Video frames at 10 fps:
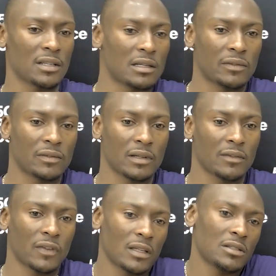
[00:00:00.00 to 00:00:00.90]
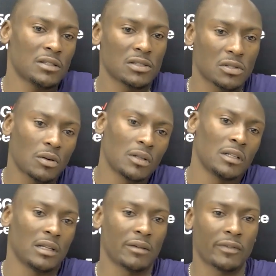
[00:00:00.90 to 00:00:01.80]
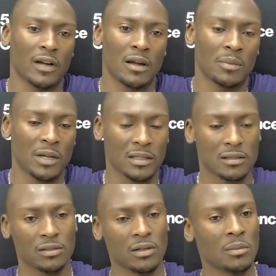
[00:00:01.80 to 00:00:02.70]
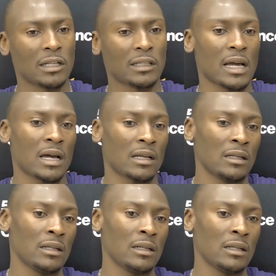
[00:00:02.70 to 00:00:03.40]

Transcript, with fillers: I think it's just growing in environments. You know, my dad